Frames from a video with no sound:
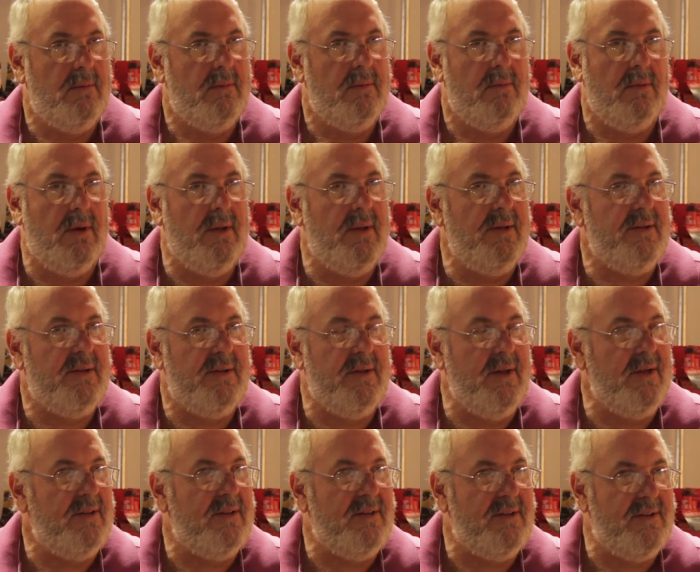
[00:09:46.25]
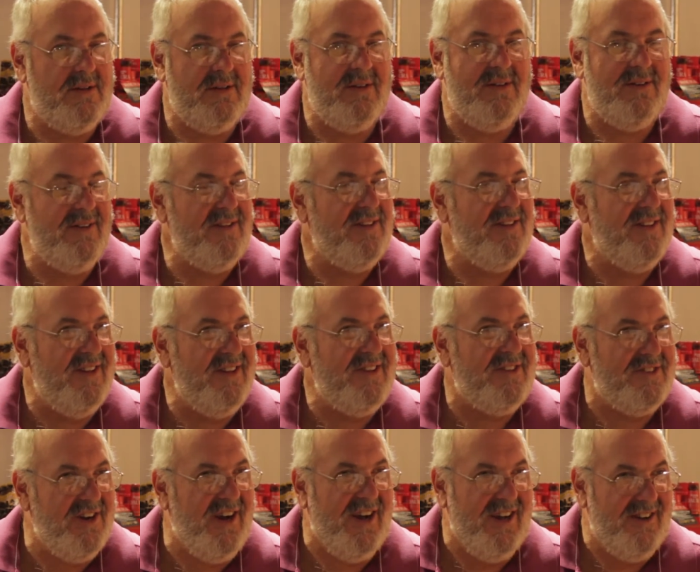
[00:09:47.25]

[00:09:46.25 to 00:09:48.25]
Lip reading: Well, let's try it.